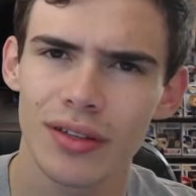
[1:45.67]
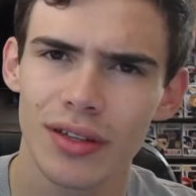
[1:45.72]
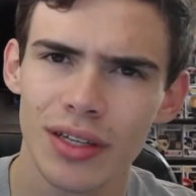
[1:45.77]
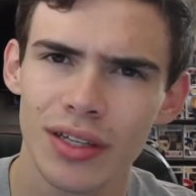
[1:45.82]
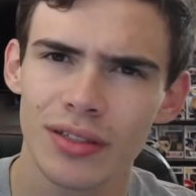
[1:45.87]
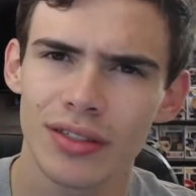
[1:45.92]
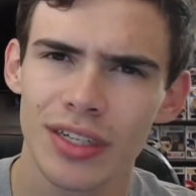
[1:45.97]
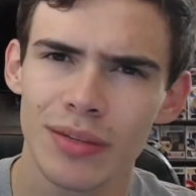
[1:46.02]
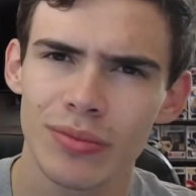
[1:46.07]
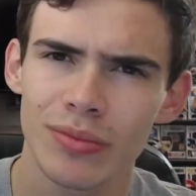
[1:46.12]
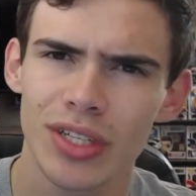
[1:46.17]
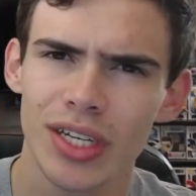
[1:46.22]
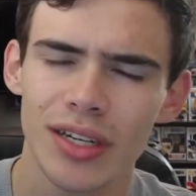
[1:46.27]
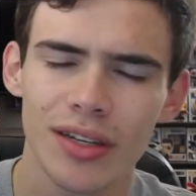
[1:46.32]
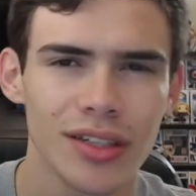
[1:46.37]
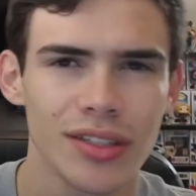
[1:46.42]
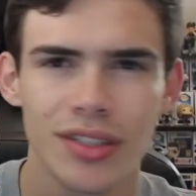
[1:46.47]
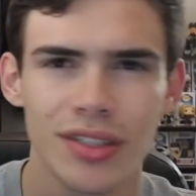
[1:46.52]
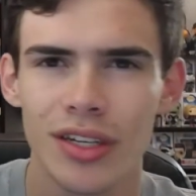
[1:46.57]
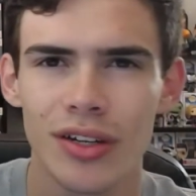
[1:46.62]
it seems like.
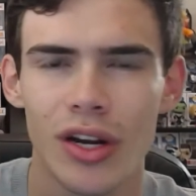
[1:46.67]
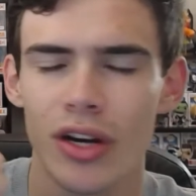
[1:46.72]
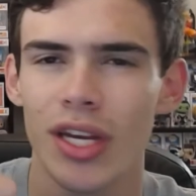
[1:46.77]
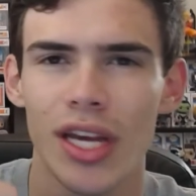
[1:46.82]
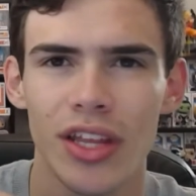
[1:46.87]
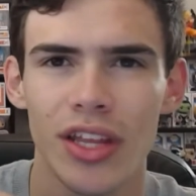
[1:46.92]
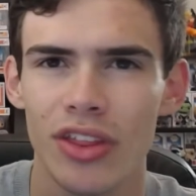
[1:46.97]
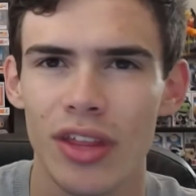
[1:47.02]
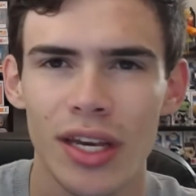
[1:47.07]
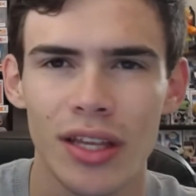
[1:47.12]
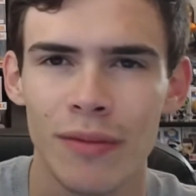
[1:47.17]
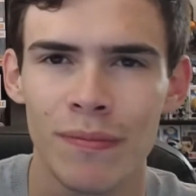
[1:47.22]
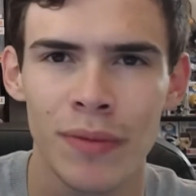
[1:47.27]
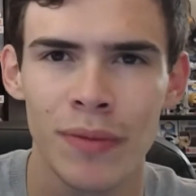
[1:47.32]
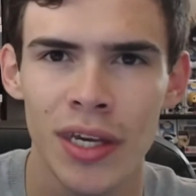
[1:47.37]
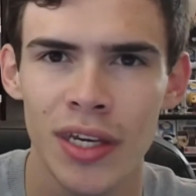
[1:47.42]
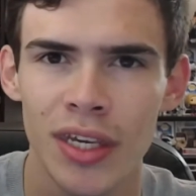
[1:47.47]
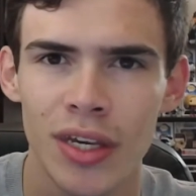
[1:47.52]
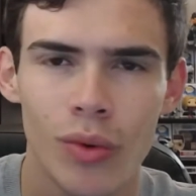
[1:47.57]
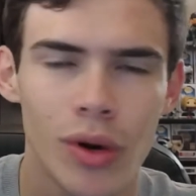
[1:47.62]
Because, you know, you got like the
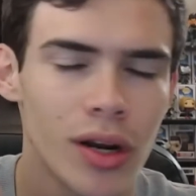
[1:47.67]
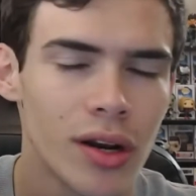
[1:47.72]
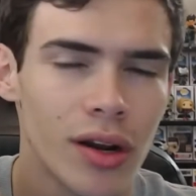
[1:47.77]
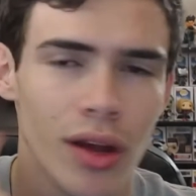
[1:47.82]
Biggie one.